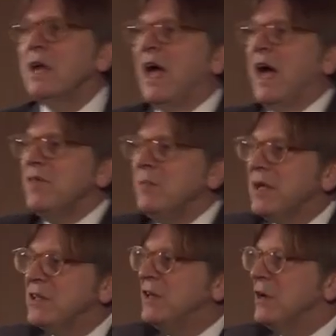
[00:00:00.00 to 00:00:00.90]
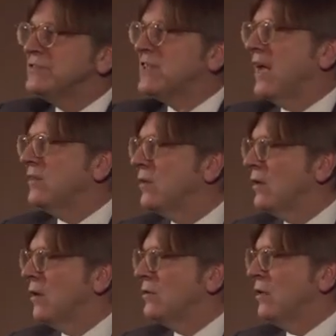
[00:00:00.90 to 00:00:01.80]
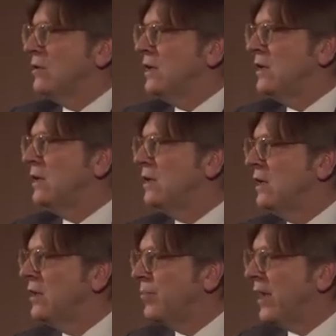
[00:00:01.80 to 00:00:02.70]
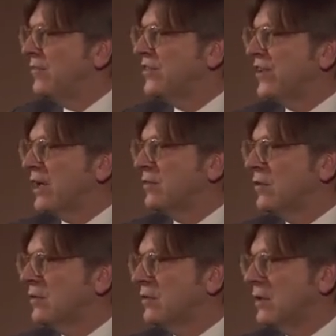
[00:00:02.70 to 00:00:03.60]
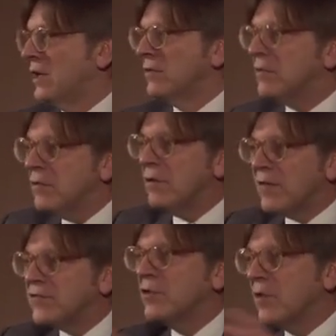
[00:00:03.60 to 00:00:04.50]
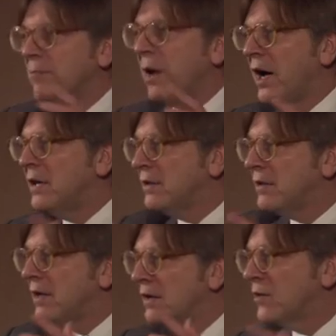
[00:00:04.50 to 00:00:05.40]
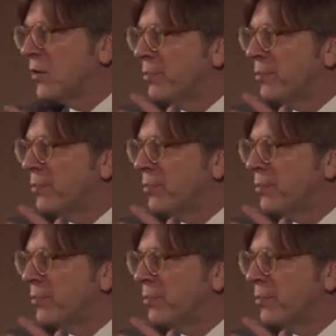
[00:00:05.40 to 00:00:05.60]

Everybody knows that in the private sector, that you have to combine and